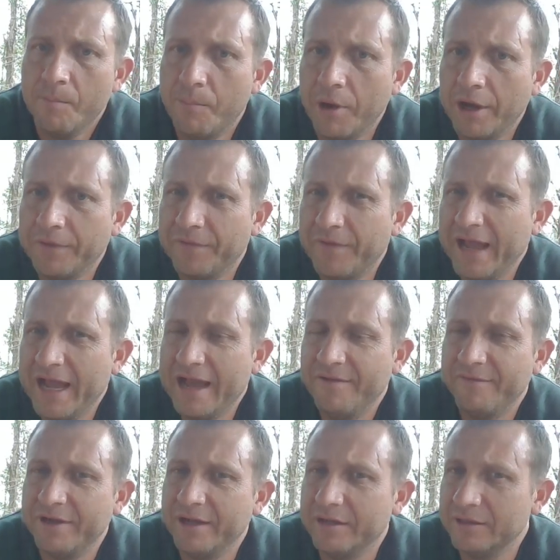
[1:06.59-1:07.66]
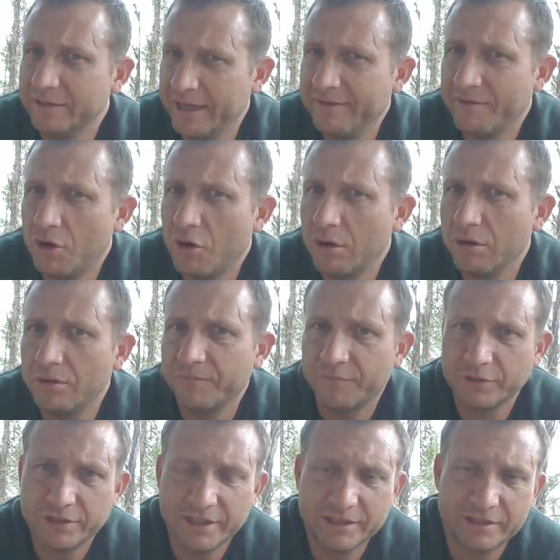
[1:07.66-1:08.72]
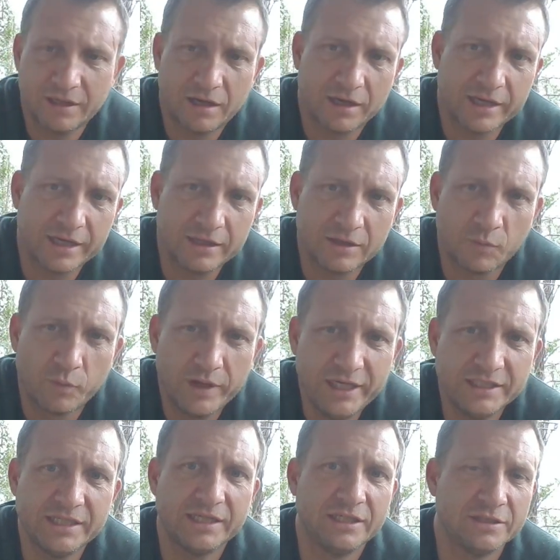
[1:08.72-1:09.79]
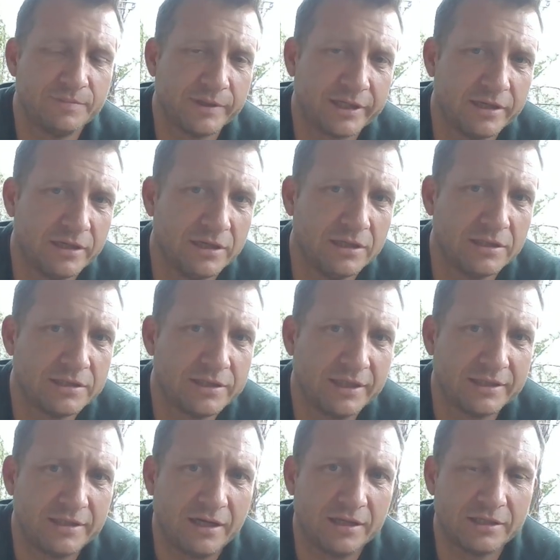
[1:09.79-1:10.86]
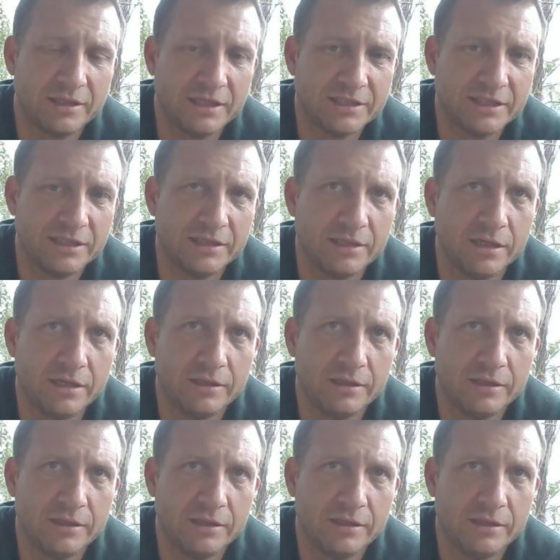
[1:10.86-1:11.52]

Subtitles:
But they have a hard on for TikTok, and the reason is because TikTok doesn't.